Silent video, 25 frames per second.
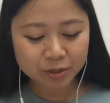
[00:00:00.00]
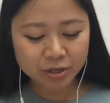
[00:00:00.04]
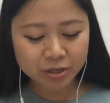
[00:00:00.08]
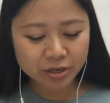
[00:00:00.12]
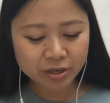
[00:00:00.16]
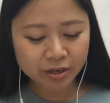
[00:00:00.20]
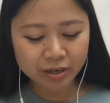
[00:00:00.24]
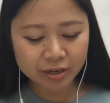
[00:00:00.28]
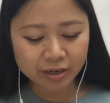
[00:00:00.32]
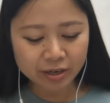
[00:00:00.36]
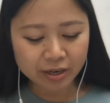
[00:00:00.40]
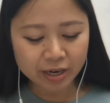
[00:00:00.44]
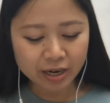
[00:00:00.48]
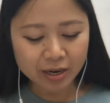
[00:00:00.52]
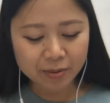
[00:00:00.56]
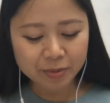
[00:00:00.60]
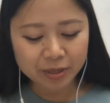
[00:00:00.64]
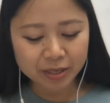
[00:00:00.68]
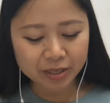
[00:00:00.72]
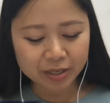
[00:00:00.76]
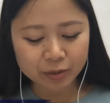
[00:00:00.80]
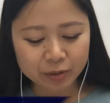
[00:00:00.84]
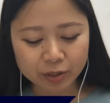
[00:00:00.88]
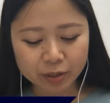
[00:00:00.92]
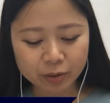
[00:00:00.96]
Sure. I
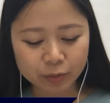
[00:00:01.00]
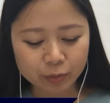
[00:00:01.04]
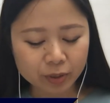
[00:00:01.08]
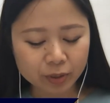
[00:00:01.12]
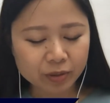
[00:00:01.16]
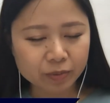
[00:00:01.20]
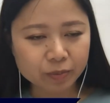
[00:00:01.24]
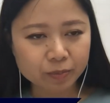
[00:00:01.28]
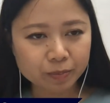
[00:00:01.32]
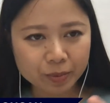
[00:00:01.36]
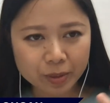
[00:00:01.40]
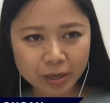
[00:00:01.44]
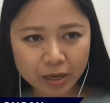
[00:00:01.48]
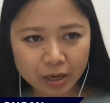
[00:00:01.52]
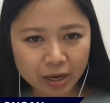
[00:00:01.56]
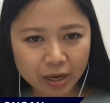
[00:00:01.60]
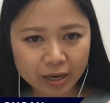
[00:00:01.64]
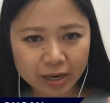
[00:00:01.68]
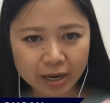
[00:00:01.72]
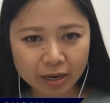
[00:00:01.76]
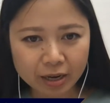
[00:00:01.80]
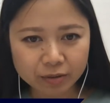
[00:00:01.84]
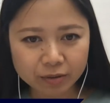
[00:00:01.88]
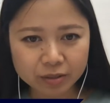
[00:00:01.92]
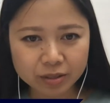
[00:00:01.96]
mean, we
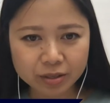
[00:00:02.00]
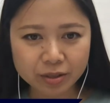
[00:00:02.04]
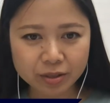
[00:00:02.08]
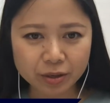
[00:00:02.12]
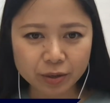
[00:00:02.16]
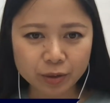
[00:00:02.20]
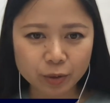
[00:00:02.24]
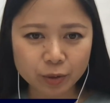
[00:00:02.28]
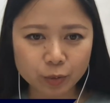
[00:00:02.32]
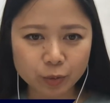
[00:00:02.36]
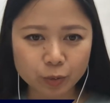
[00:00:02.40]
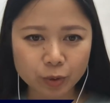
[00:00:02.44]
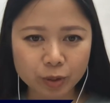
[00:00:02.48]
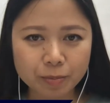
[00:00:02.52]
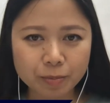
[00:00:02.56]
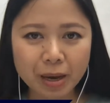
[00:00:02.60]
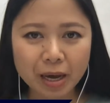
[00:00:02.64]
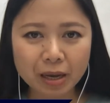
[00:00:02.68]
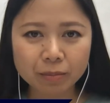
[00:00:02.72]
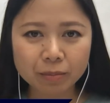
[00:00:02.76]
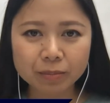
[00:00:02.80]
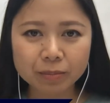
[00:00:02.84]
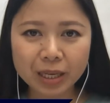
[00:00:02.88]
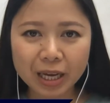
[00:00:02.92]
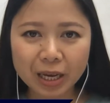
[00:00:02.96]
announced the
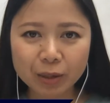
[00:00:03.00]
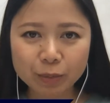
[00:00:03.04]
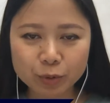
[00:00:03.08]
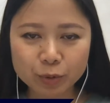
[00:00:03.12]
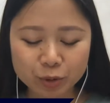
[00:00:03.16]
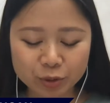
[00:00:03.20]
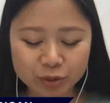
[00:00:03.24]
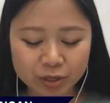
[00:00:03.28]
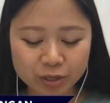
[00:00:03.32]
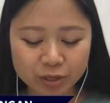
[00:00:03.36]
rebound plan,